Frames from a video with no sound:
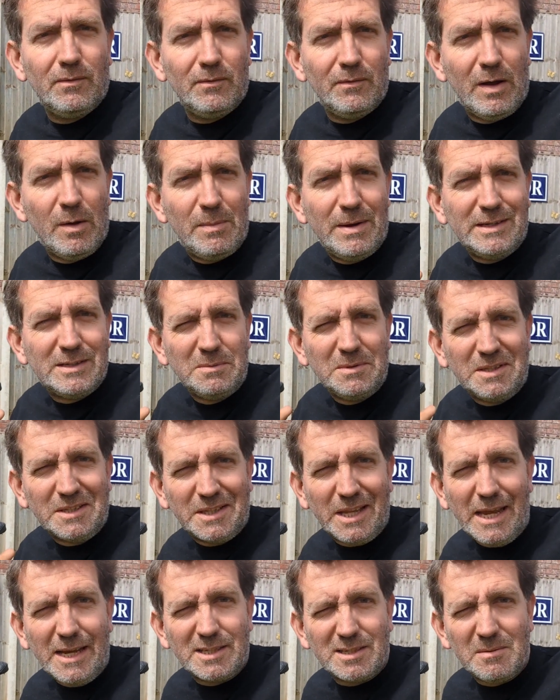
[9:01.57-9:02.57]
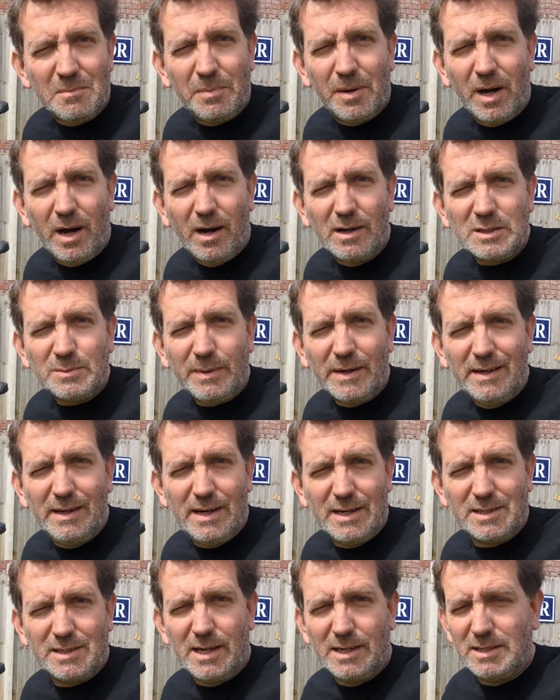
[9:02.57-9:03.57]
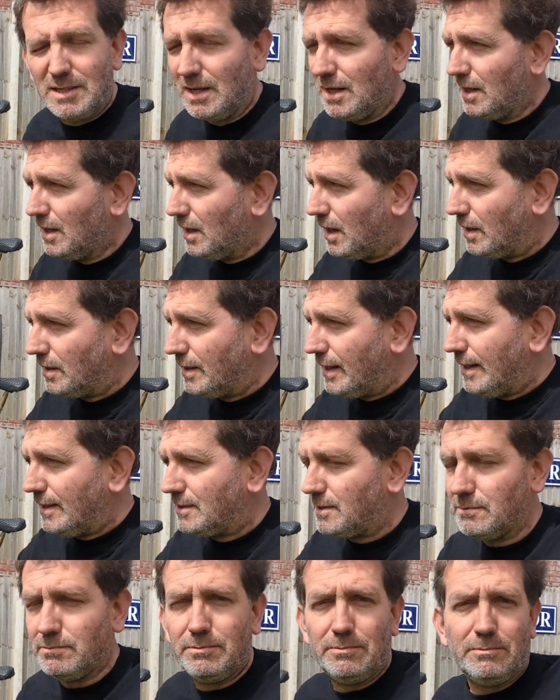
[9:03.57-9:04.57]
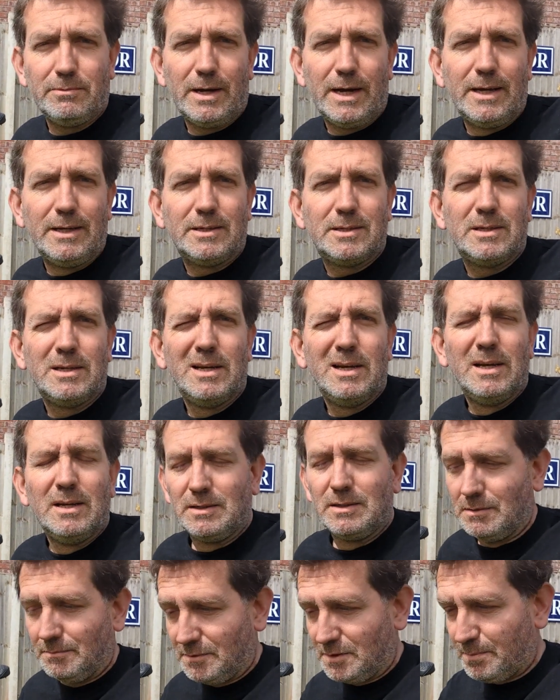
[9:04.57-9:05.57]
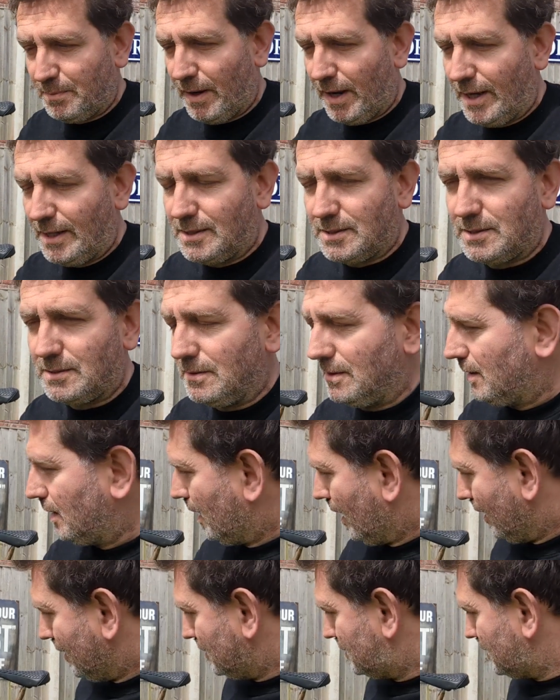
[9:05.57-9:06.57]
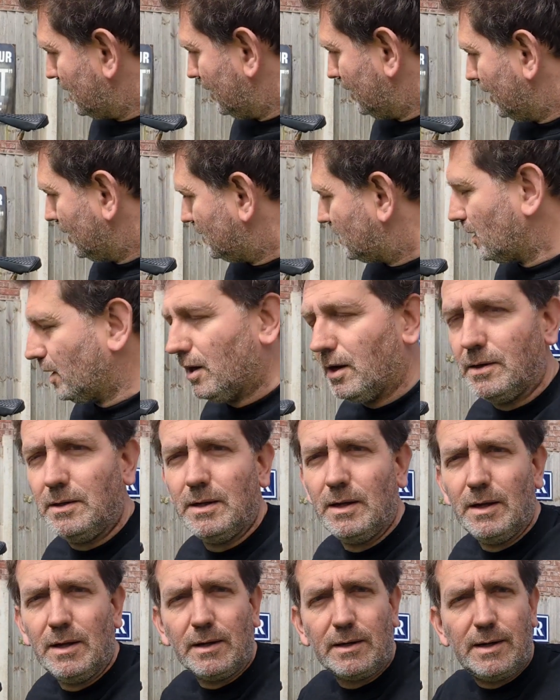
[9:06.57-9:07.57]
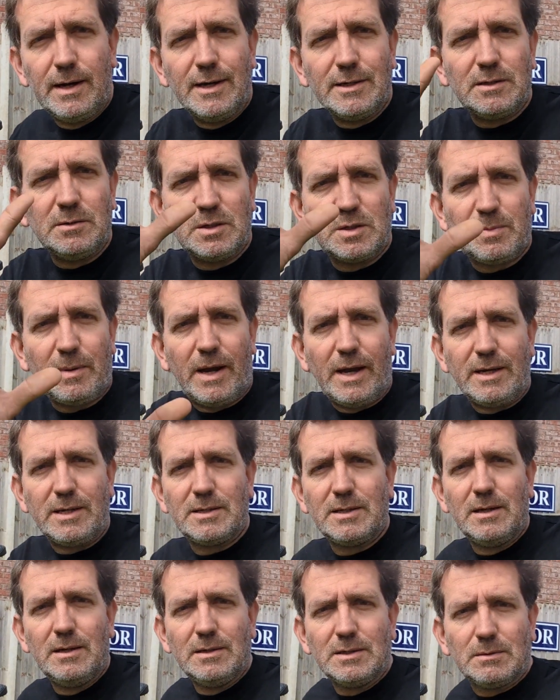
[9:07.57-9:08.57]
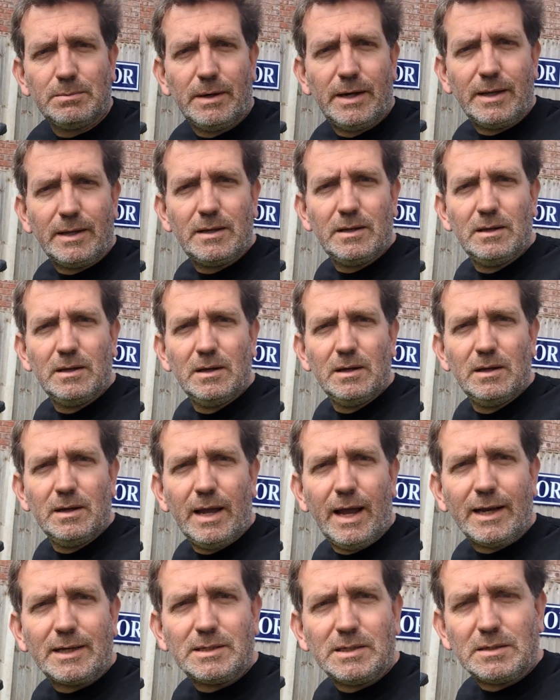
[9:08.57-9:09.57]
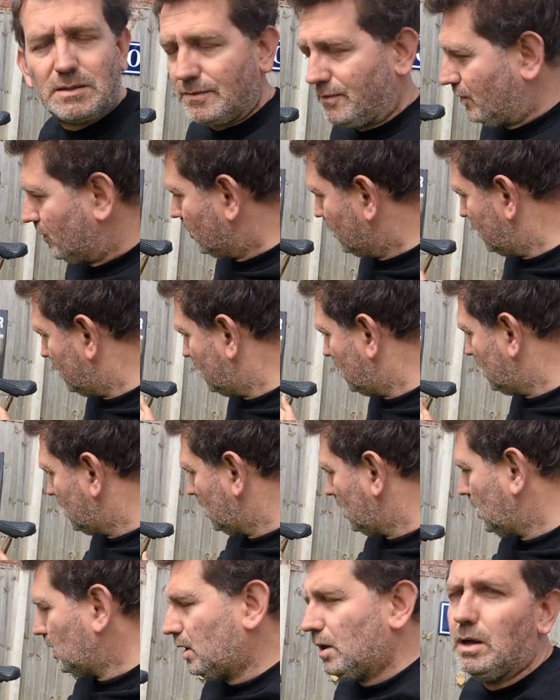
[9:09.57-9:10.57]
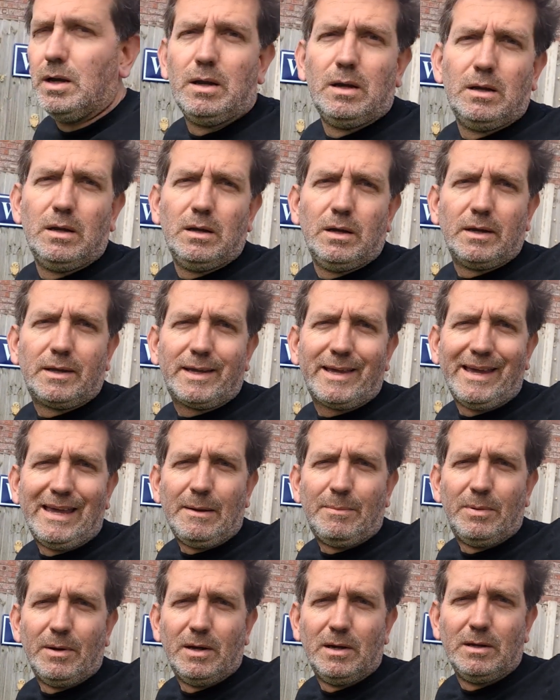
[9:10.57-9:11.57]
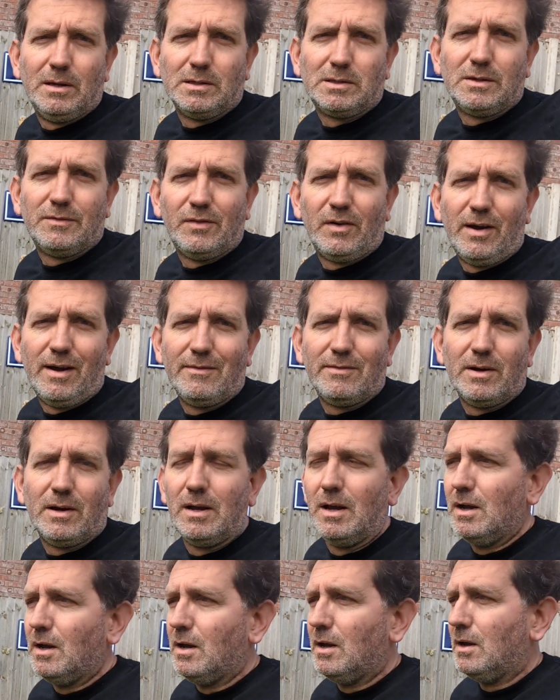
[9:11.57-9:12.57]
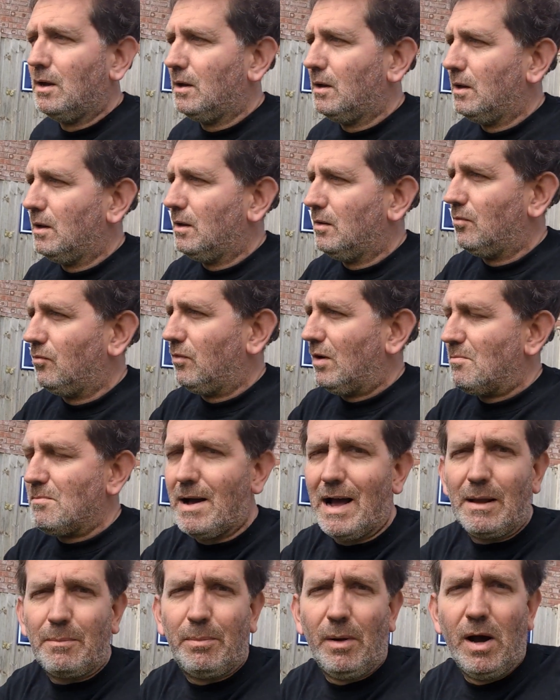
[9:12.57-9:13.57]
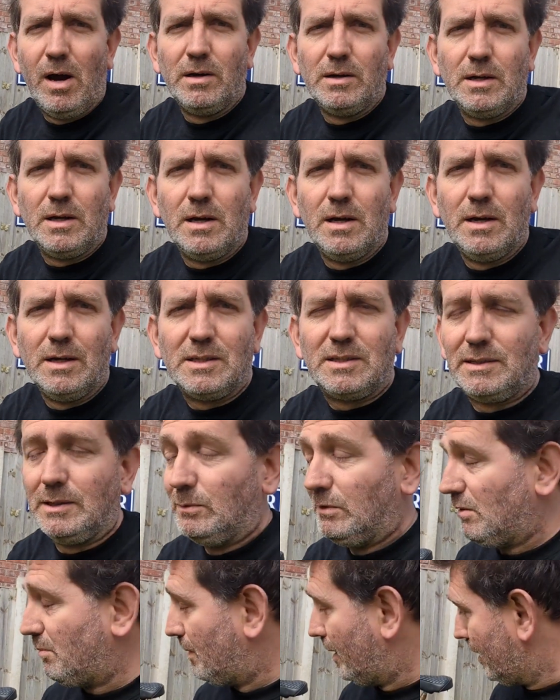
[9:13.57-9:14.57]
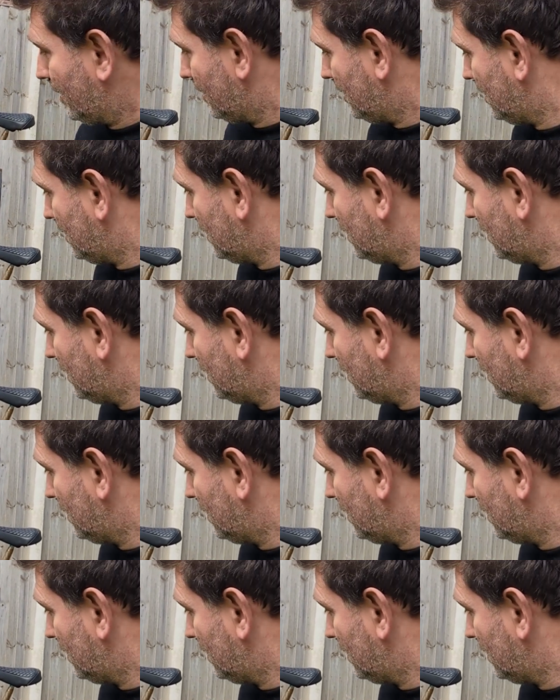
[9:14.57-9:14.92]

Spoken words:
There'll be some decent parts being listed. I need to raise some space and in turn clear some space to make access for a keeper survivor. The mag burner is still with me.